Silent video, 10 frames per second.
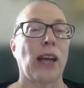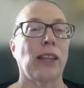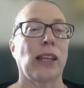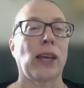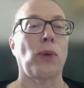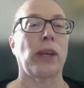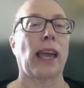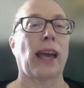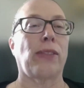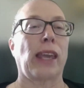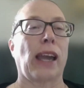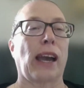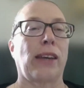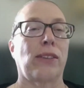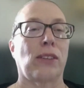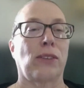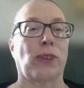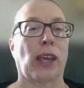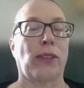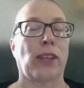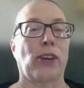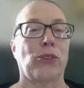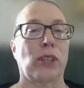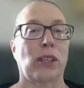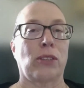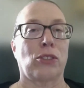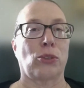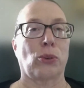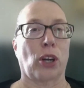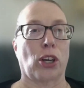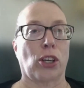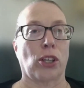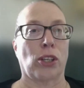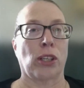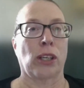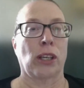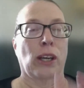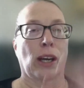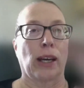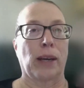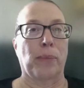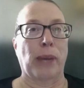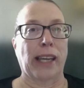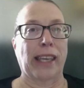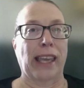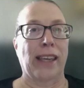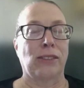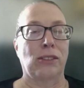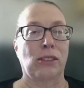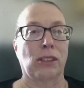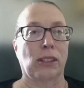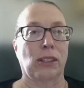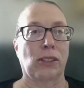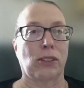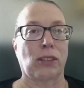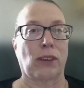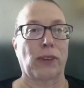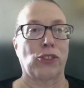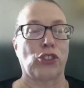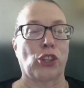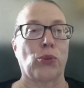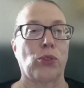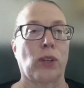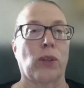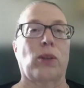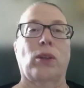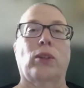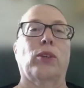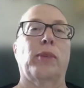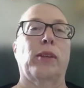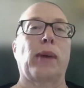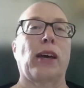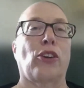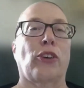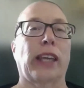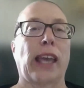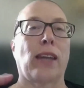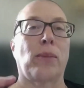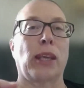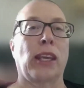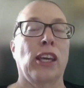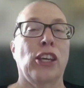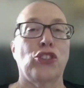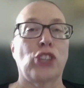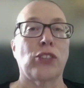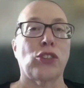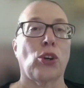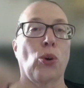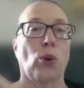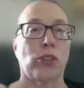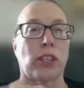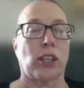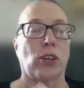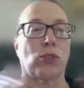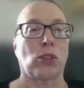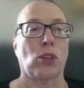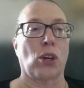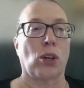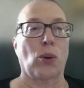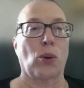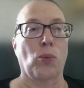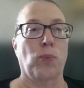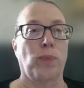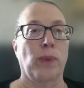Kind of like what Kathy has. If Kathy goes into her back end stuff and shows a little bit about her academy, she has a course that goes along